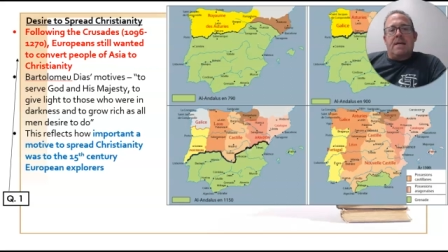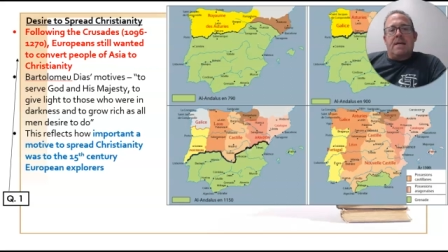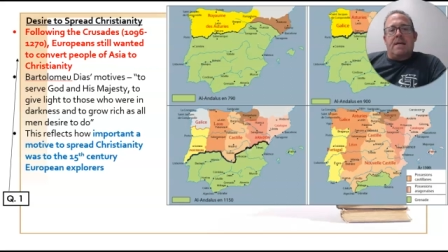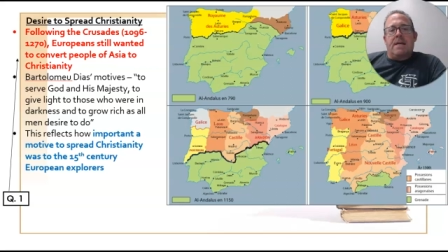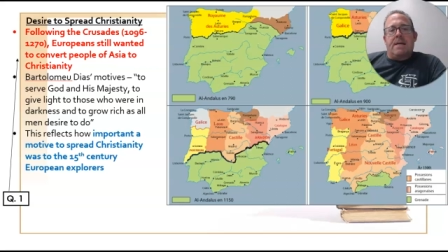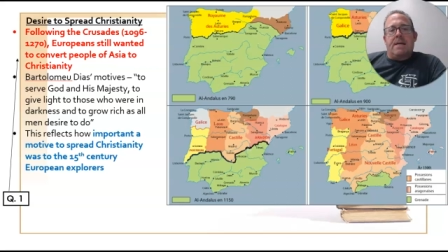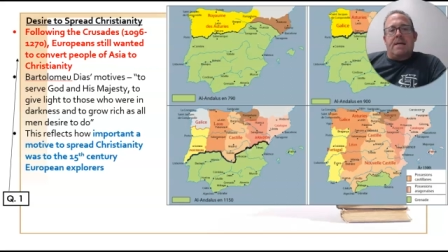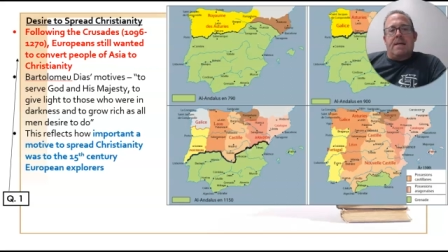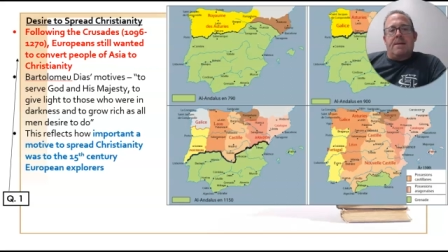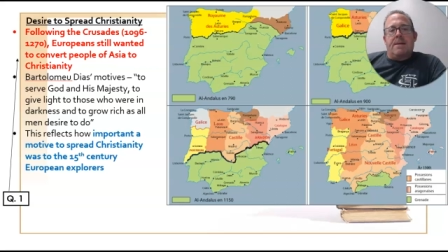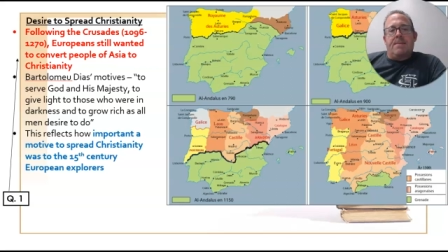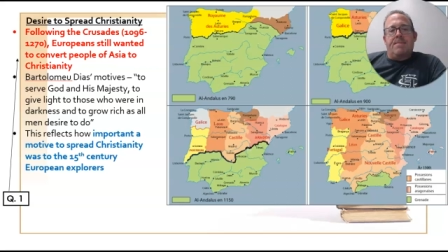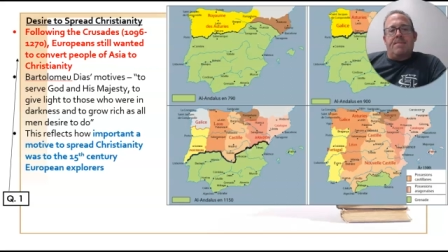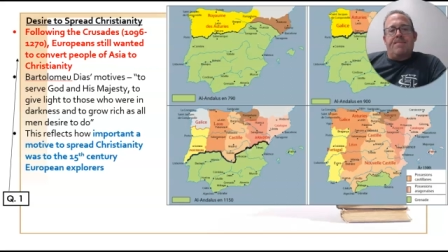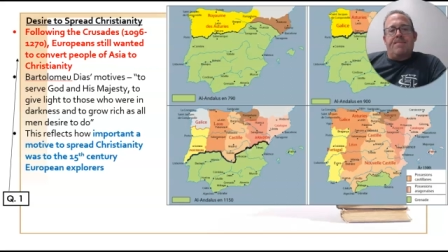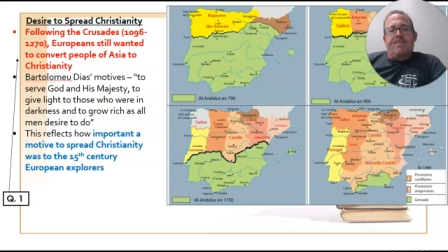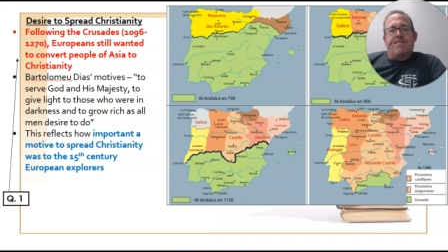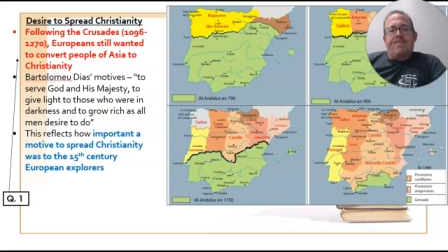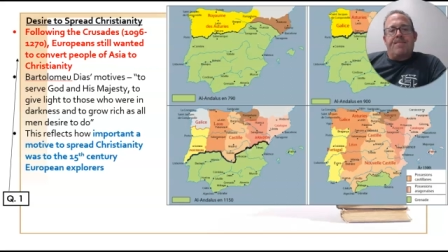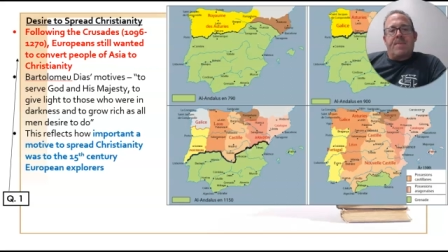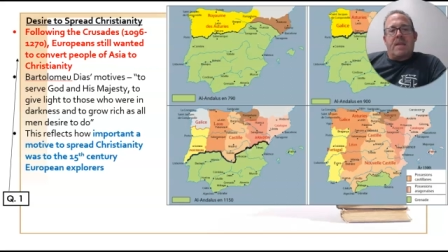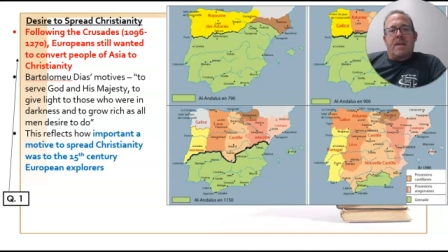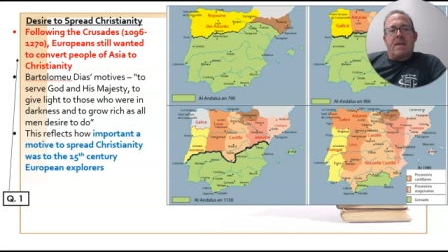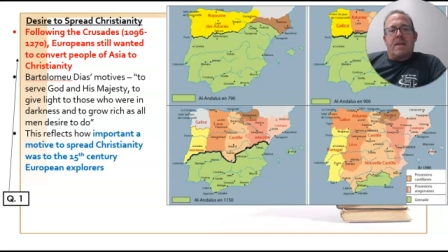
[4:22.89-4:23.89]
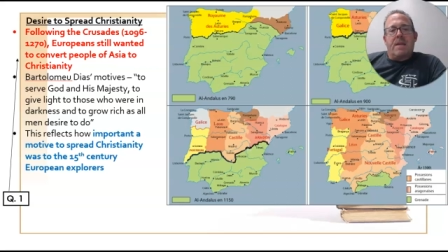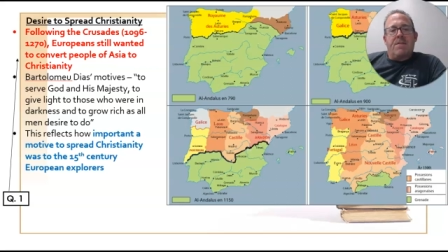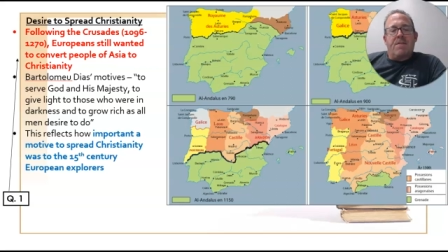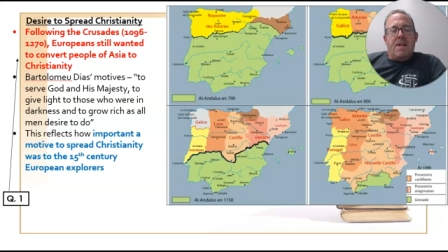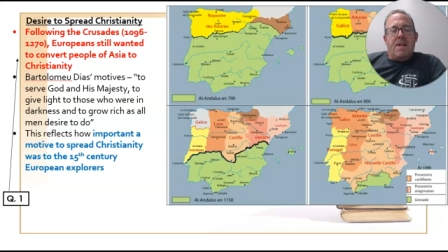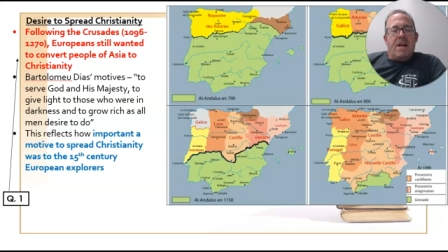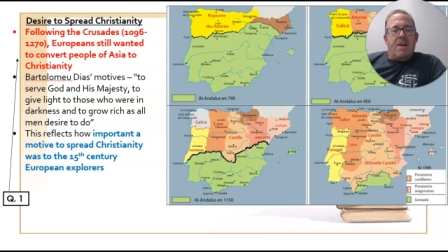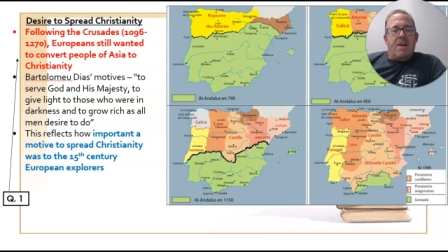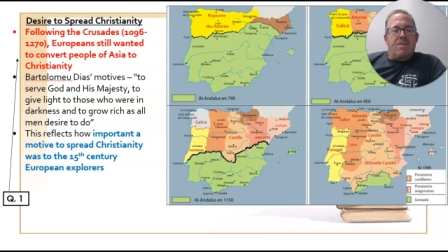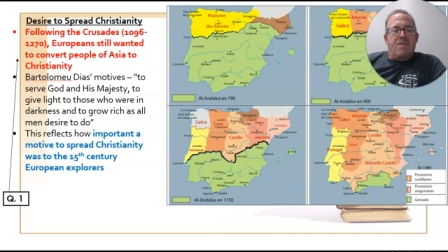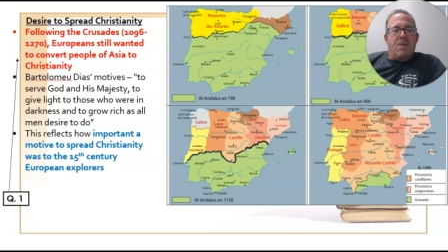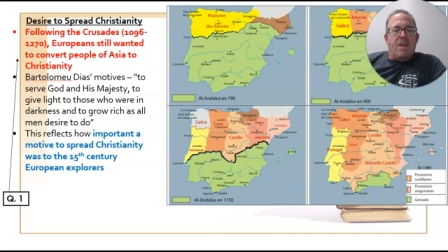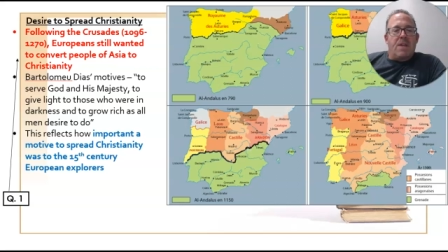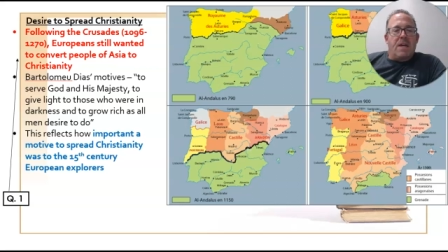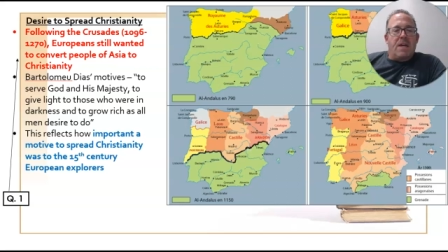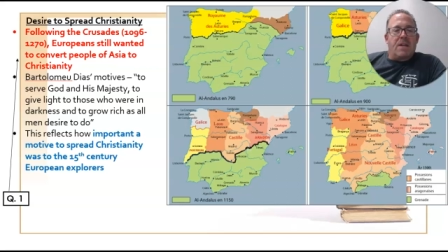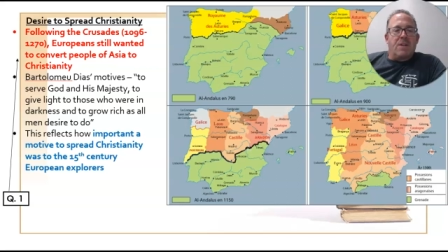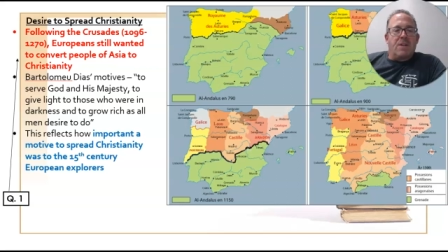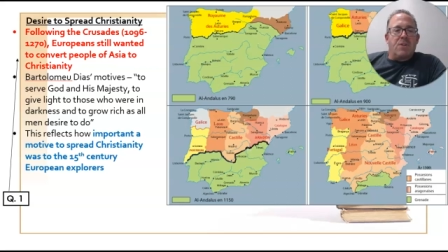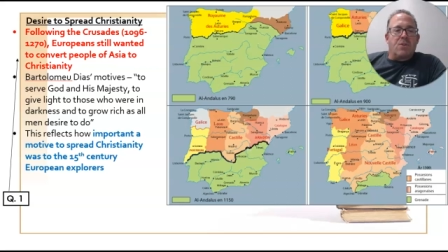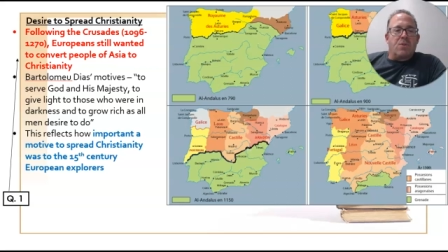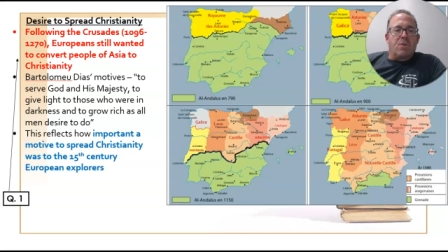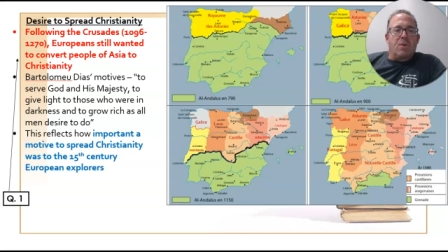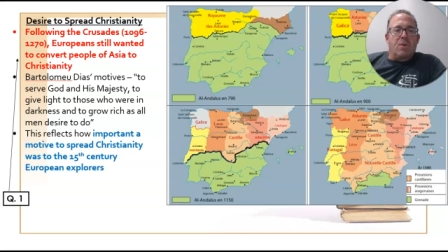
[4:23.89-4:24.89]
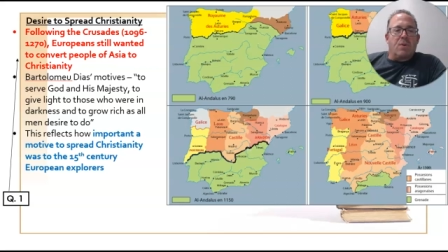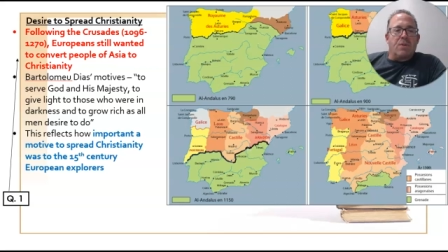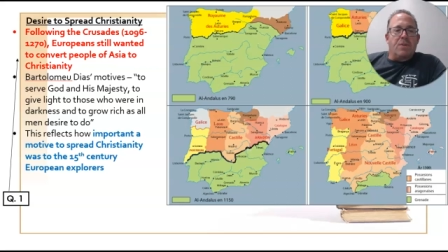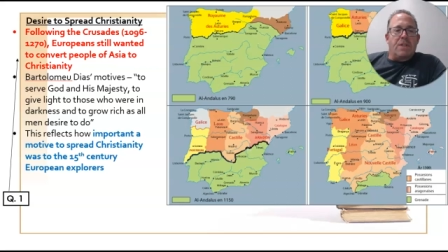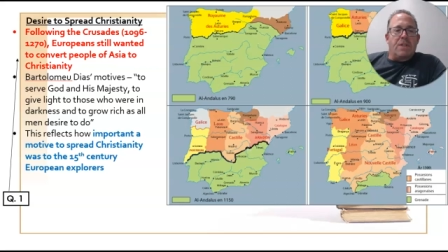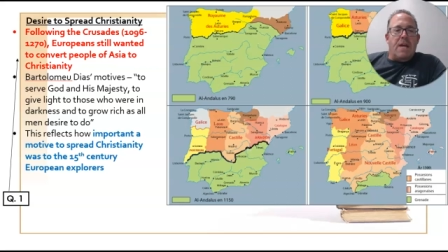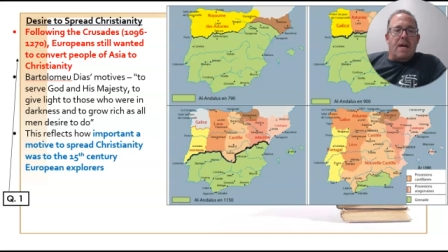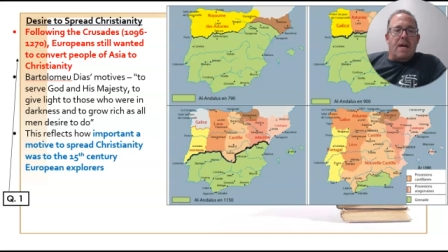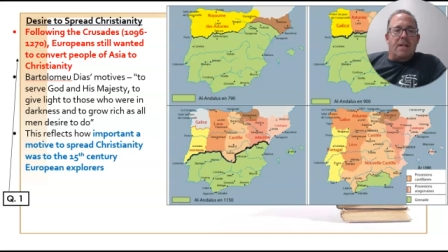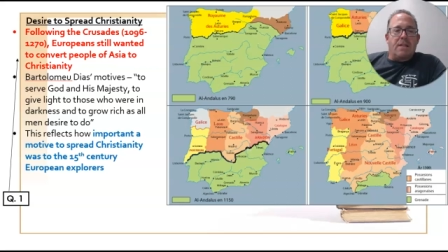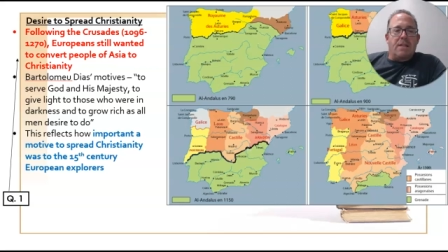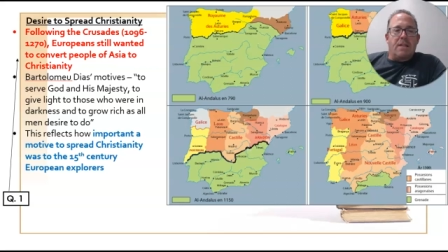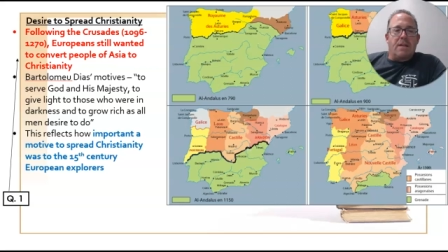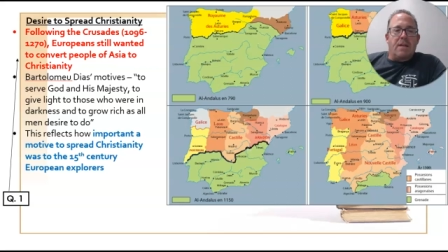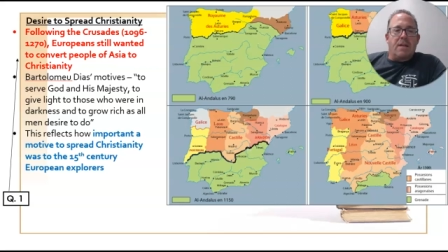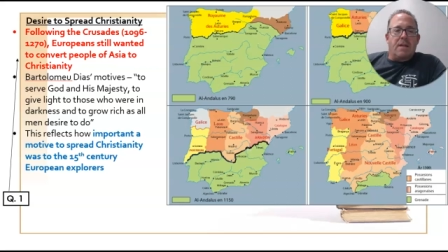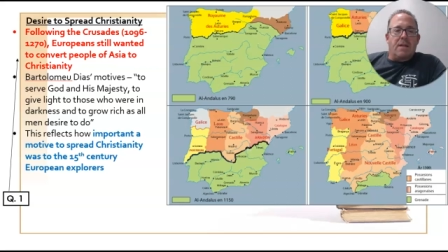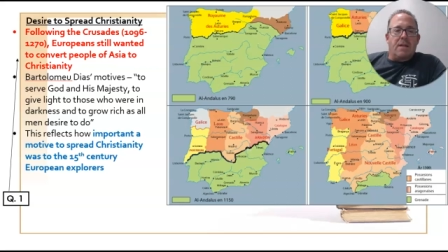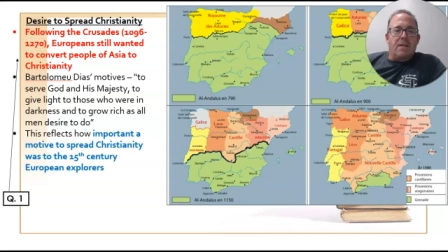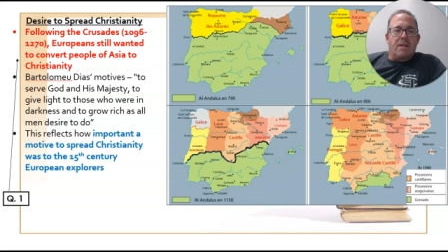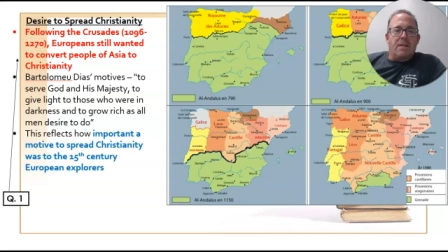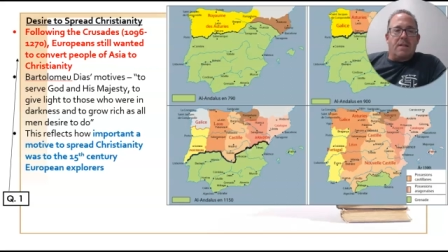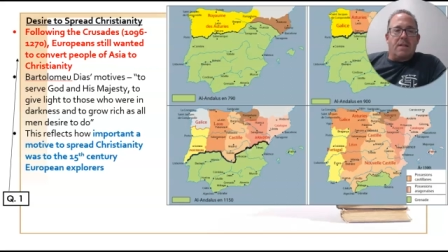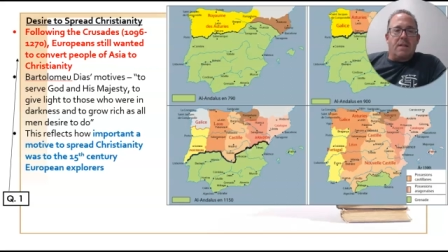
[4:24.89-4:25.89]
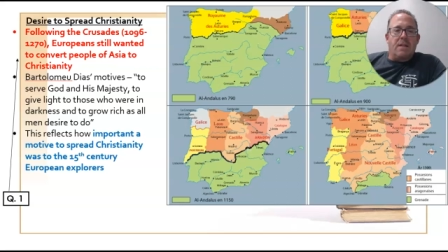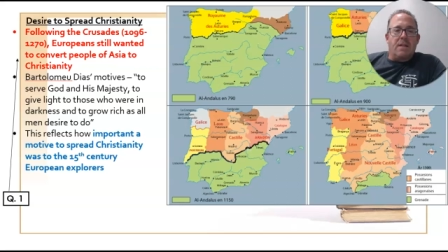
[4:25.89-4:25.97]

Um, even after they controlled that, uh,